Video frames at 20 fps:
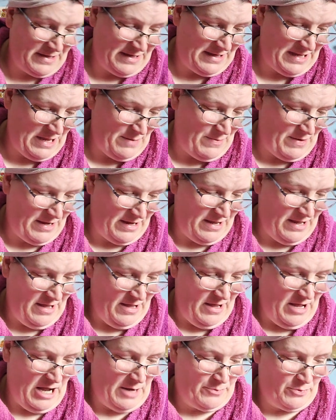keeping
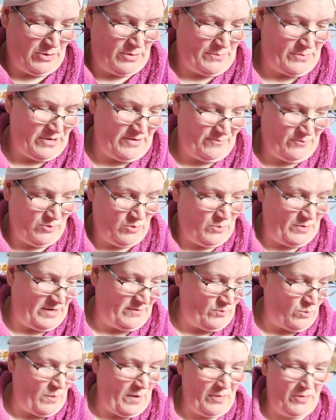appropriate for
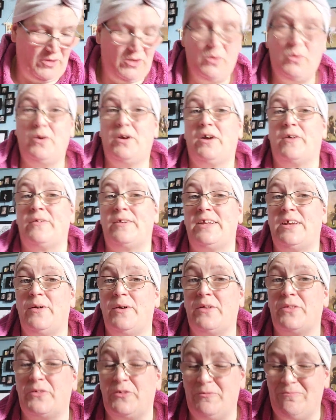whatever weather you are currently
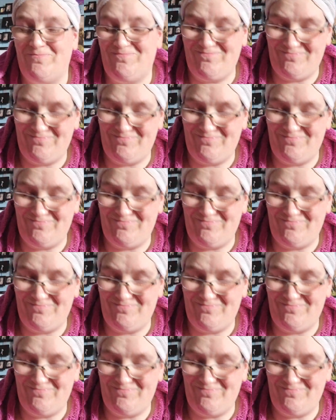going through.